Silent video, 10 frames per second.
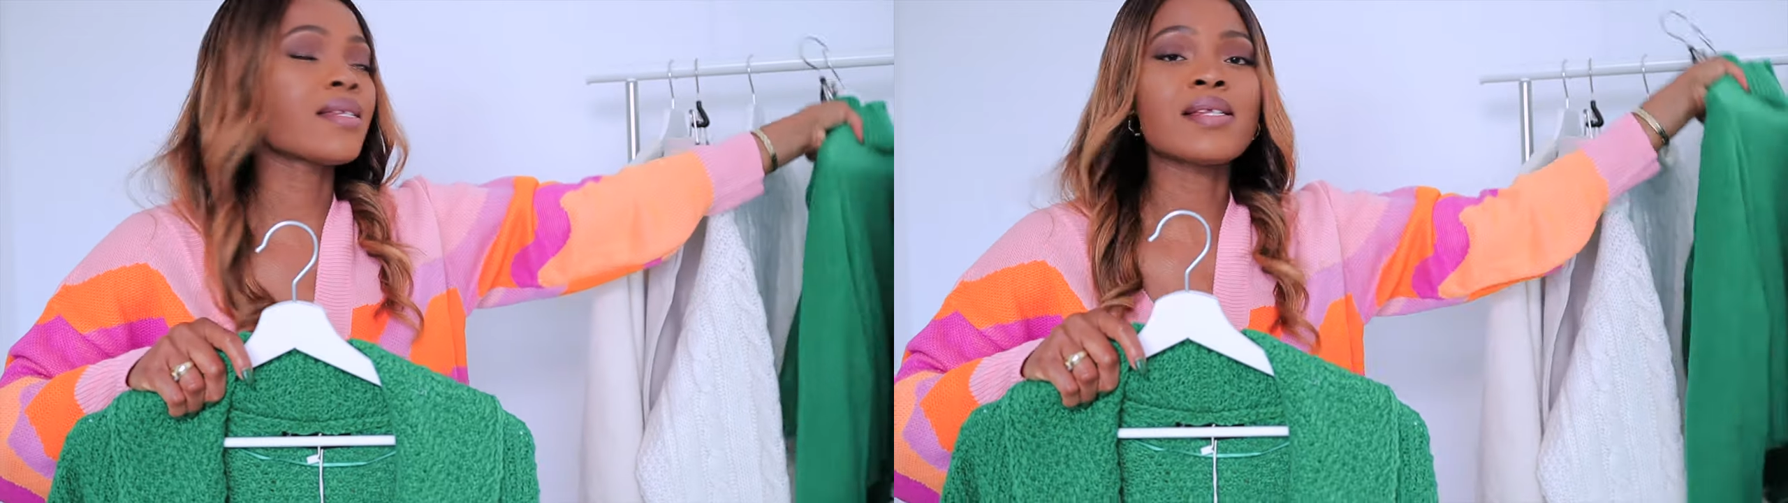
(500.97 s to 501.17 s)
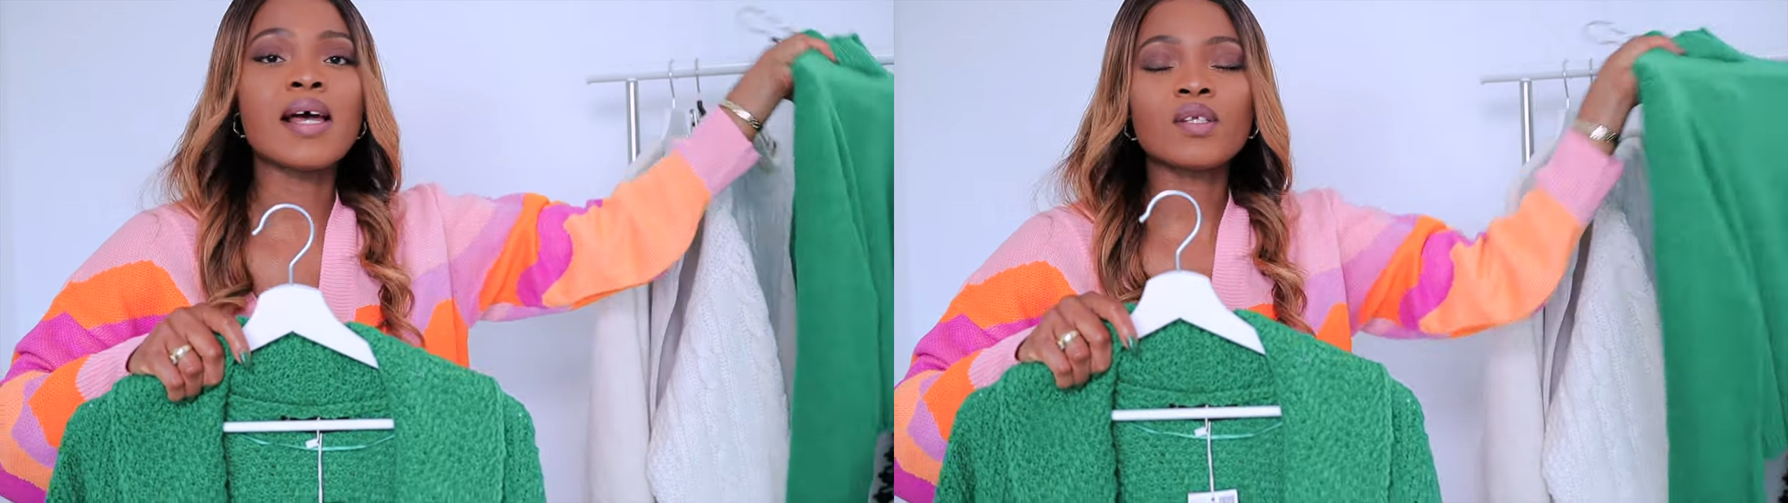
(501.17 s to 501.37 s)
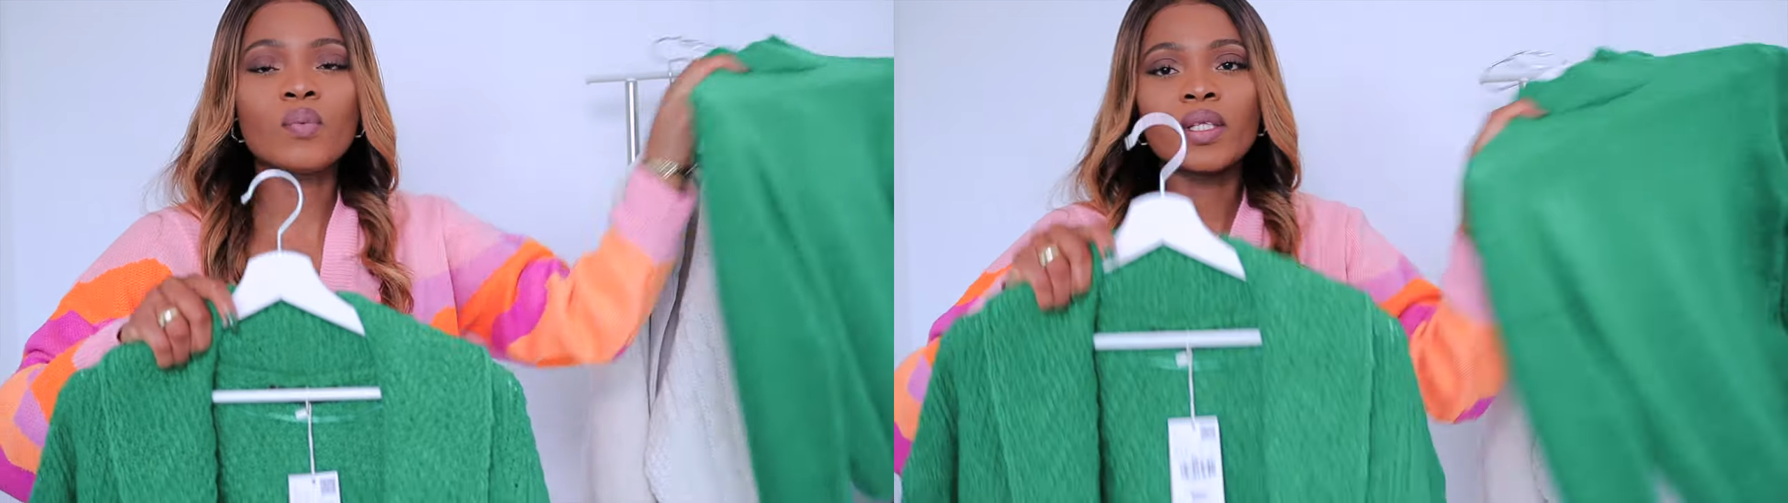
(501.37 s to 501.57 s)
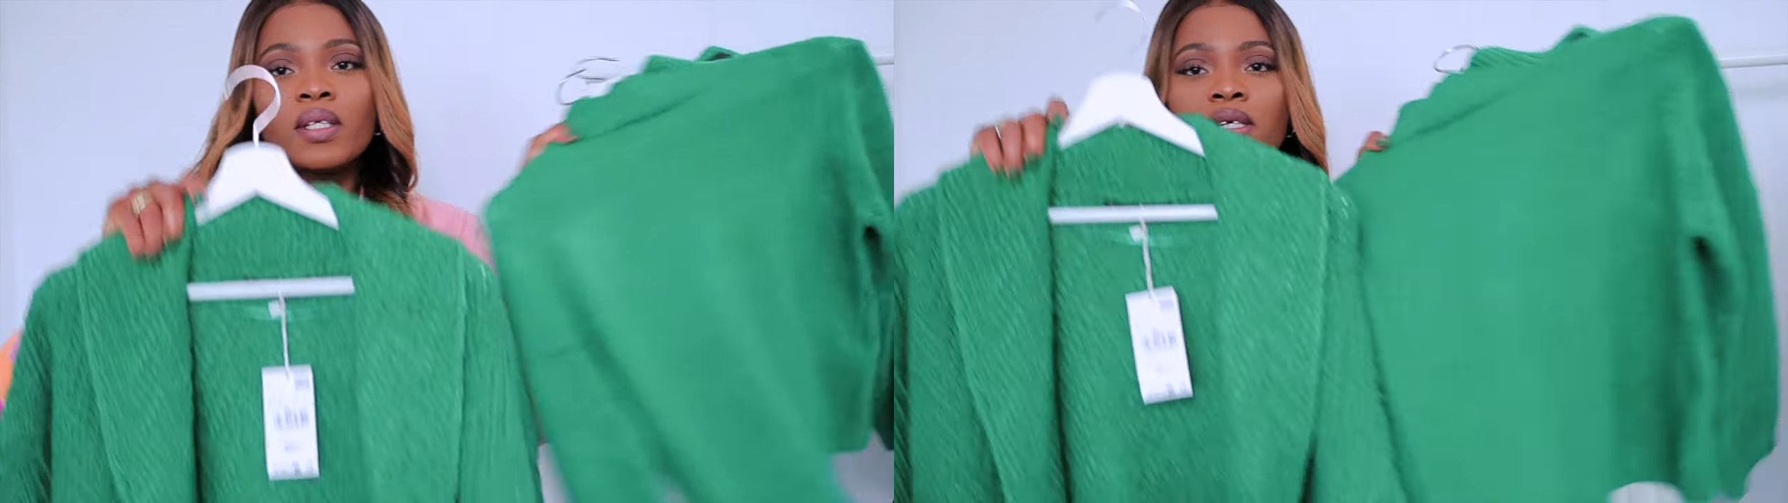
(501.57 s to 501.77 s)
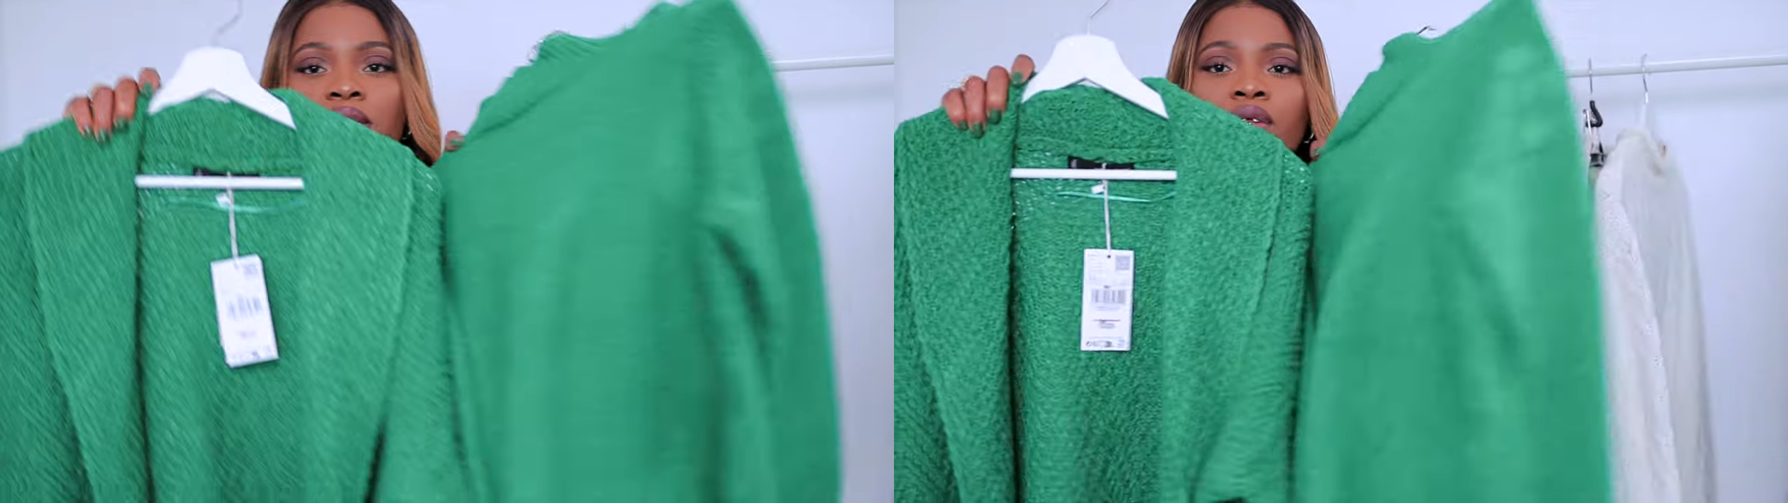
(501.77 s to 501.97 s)
set with
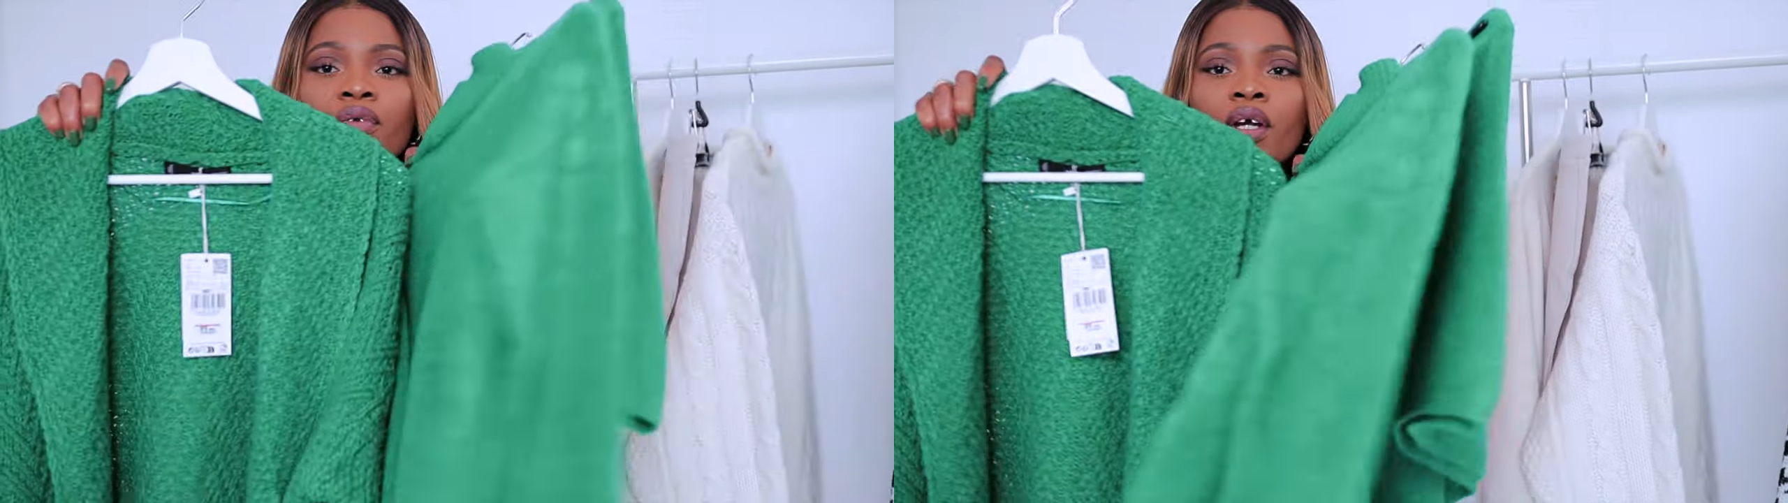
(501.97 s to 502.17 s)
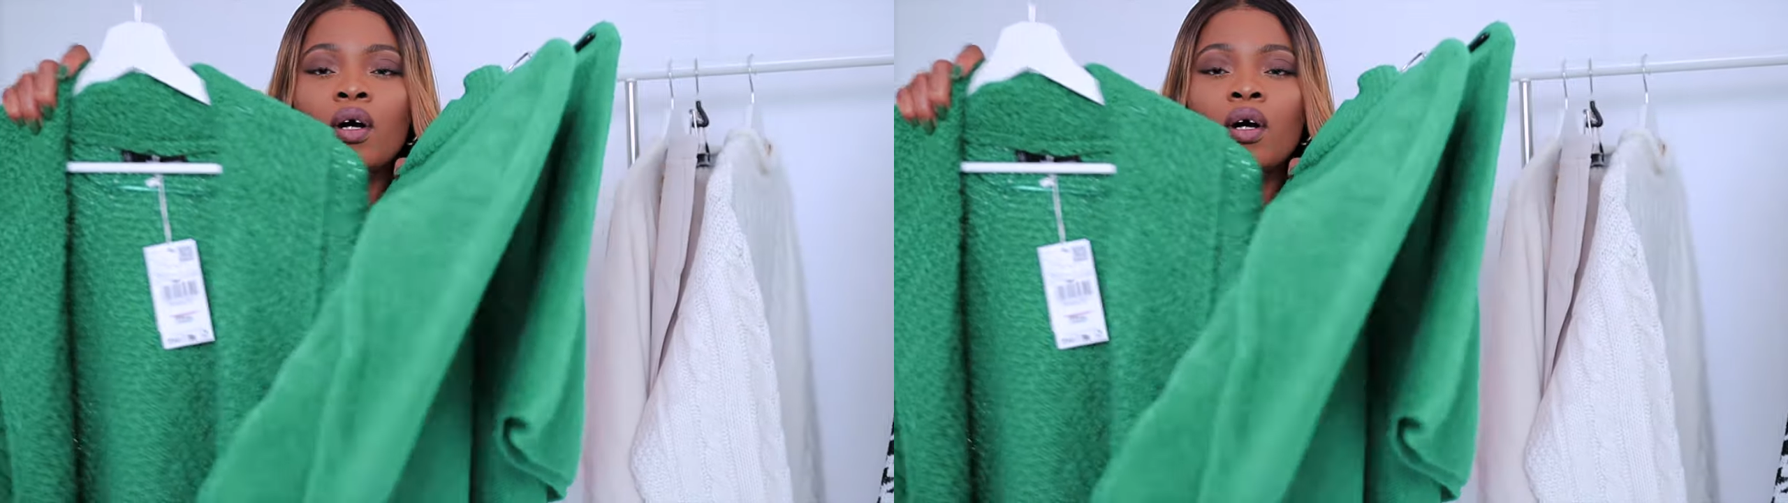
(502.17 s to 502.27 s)
these three